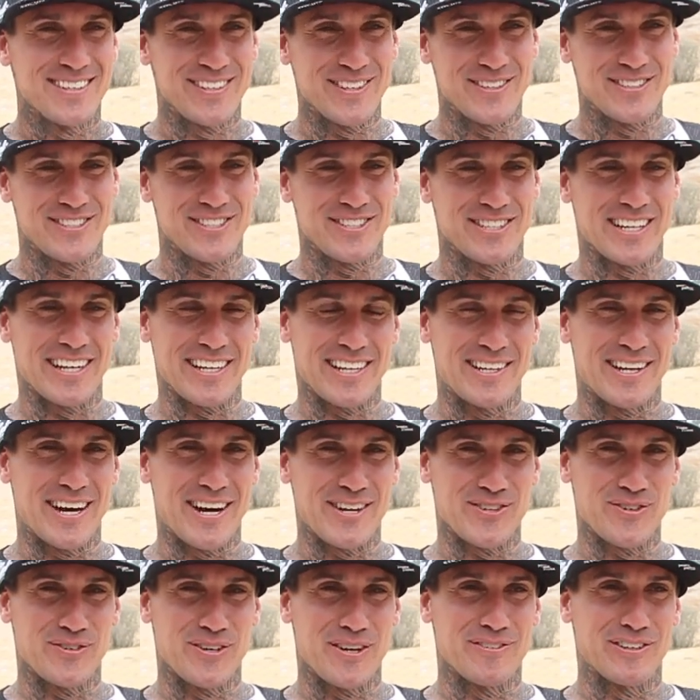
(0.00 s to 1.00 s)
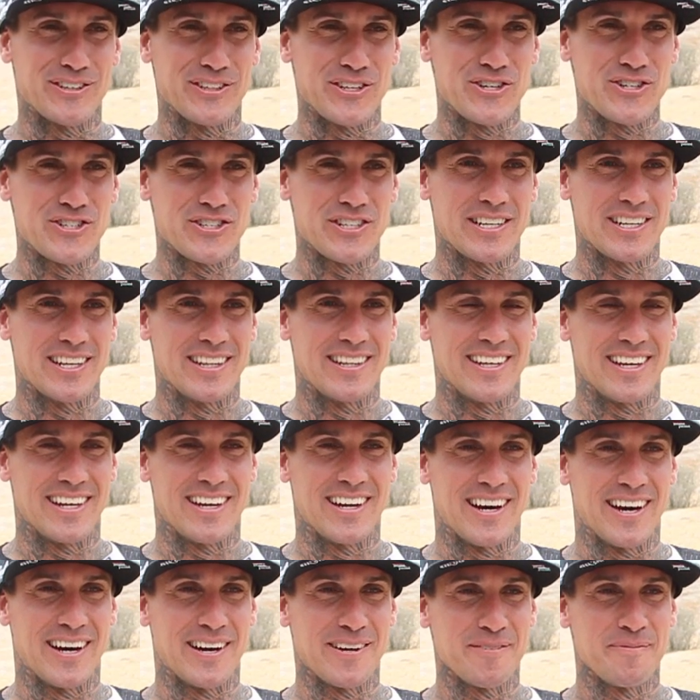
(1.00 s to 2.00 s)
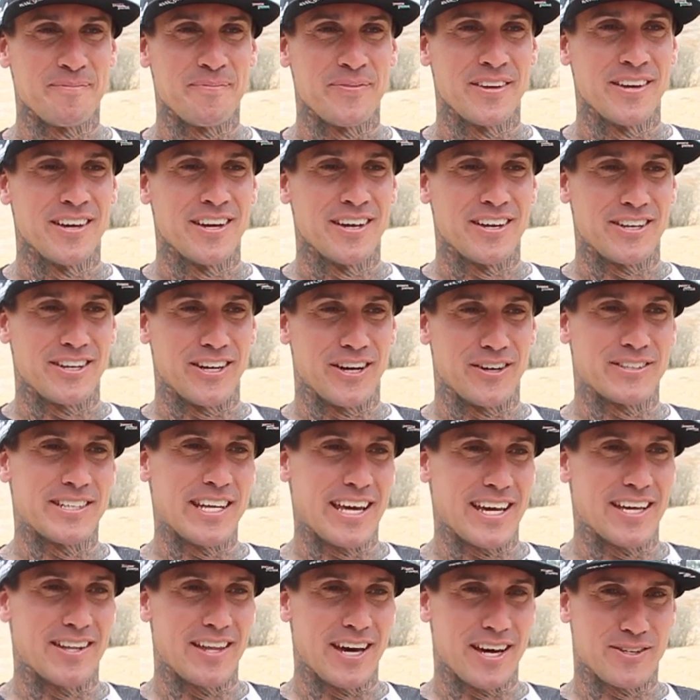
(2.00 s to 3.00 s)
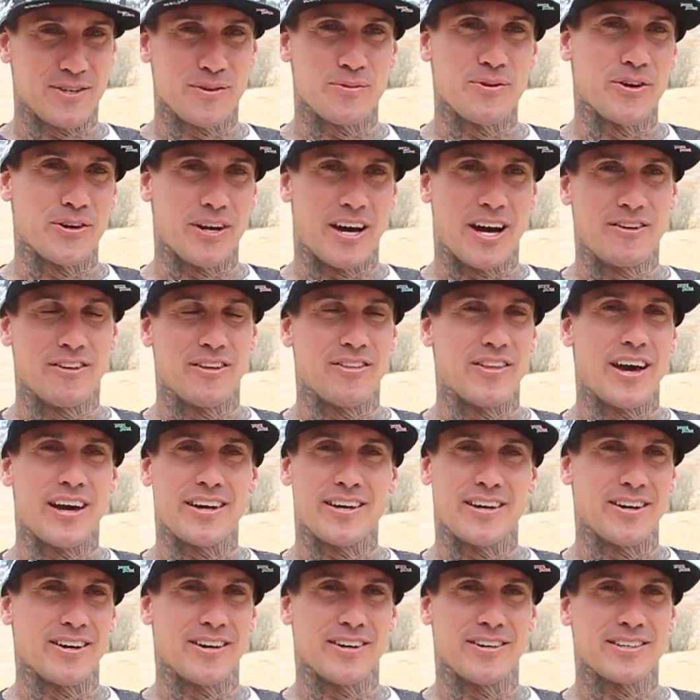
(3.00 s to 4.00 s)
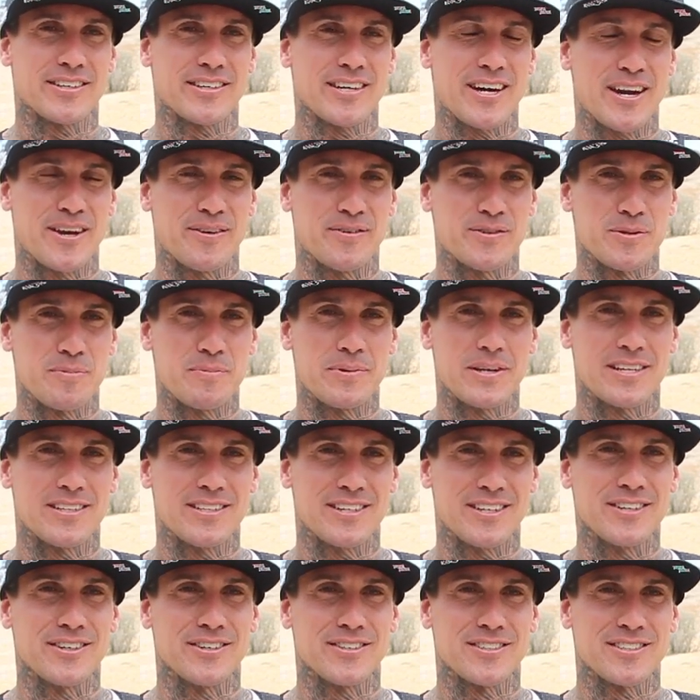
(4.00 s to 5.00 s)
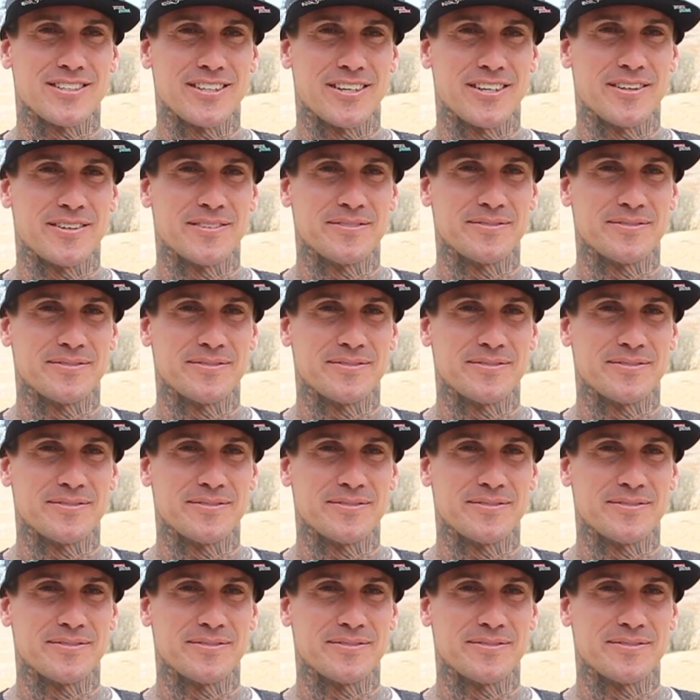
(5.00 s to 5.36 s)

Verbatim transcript: so it was just like a natural evolution. And then, uh, you know, taking that to Rhode Island that year, it kind of was a big deal, so.